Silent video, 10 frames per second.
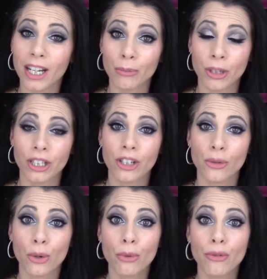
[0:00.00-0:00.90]
I'm going to do
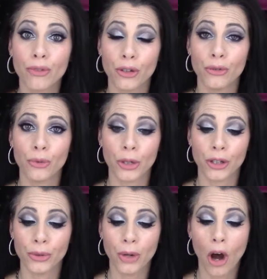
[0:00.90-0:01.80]
a review for
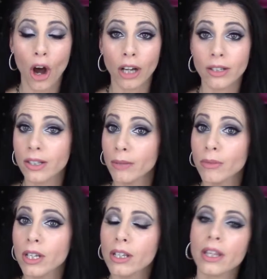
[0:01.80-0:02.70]
you on
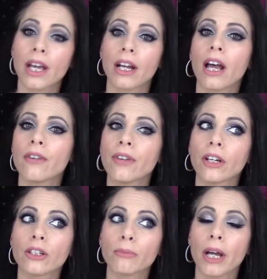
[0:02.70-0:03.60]
something that I
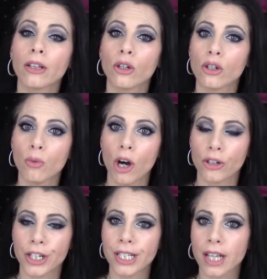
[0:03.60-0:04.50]
found in my local Walgreens.